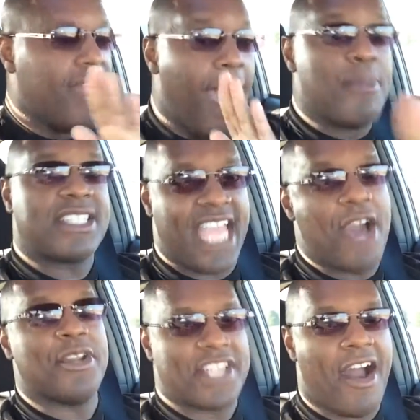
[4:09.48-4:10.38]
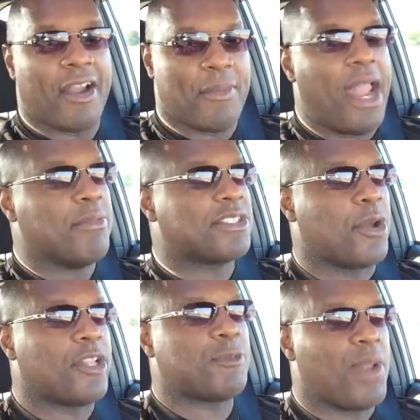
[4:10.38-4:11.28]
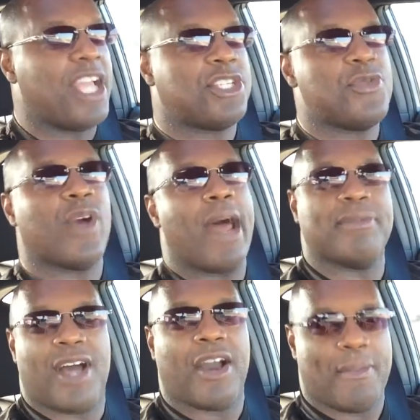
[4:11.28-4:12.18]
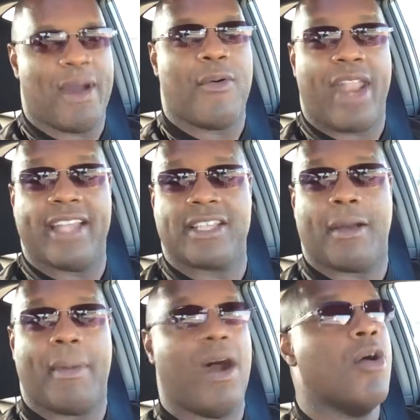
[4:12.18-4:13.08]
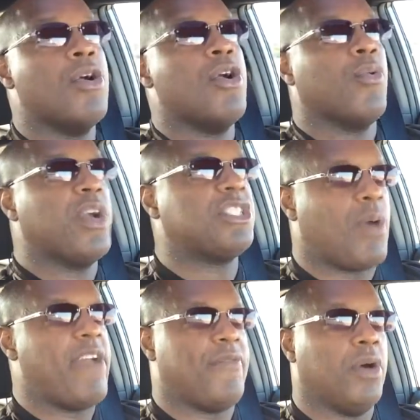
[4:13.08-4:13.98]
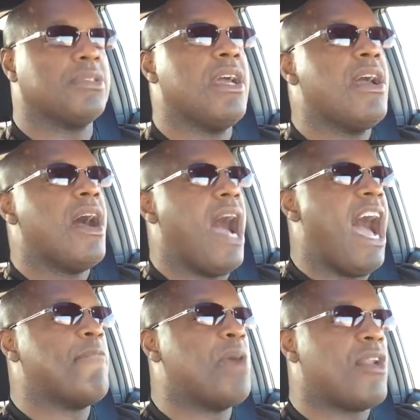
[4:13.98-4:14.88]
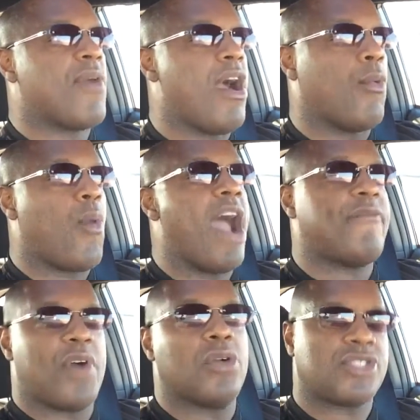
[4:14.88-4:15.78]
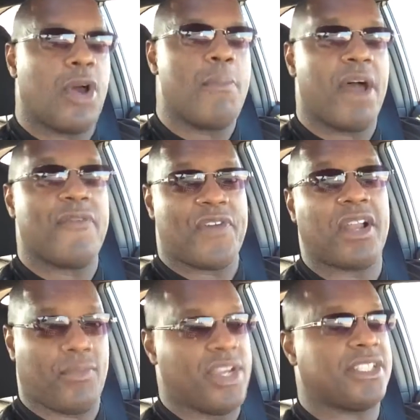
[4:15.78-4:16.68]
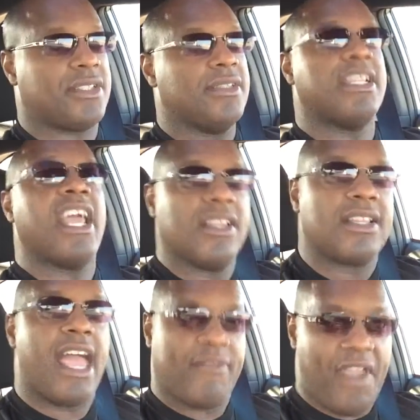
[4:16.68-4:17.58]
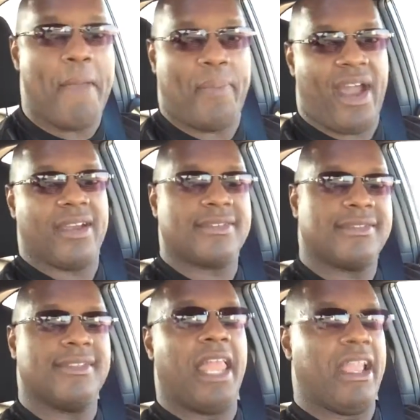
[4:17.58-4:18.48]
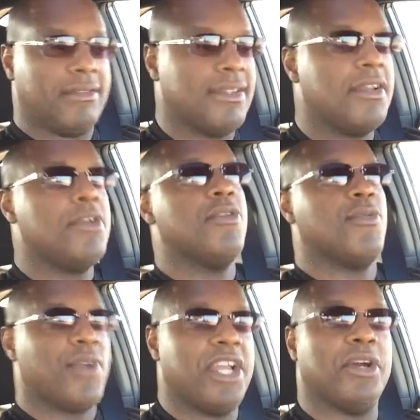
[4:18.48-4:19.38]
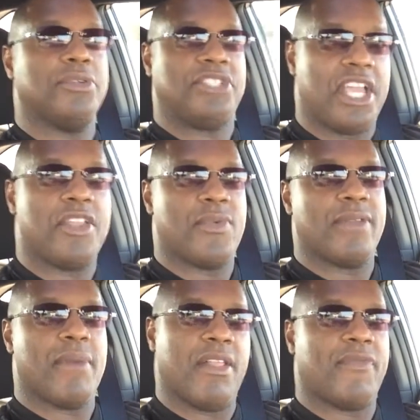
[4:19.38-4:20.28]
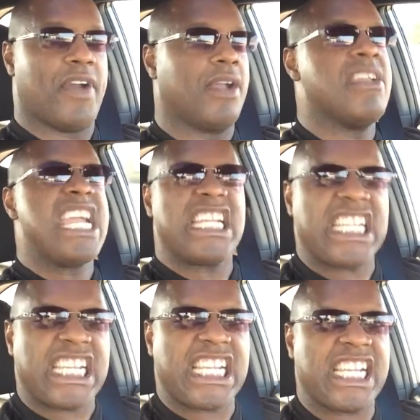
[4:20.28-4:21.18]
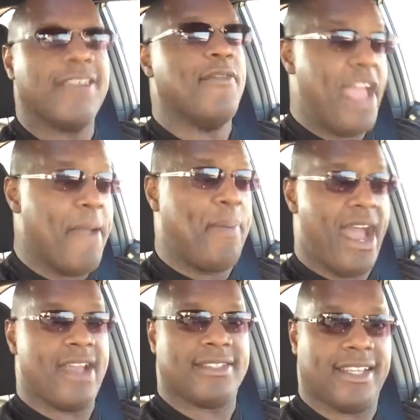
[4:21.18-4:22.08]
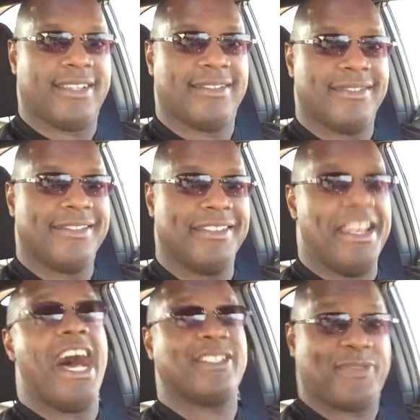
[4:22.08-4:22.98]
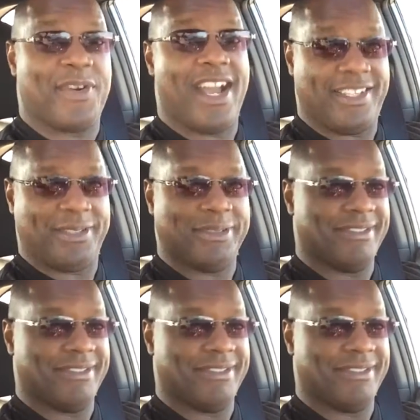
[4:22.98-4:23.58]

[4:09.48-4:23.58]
I'm gonna stay on the target, but I'm just gonna explain to you what I'm talking about when I talk about rich white folks. I've been around white folks so motherfucking rich, they look like vampires. Like real, genuine motherfucking vampires, nigga. Nosferatu.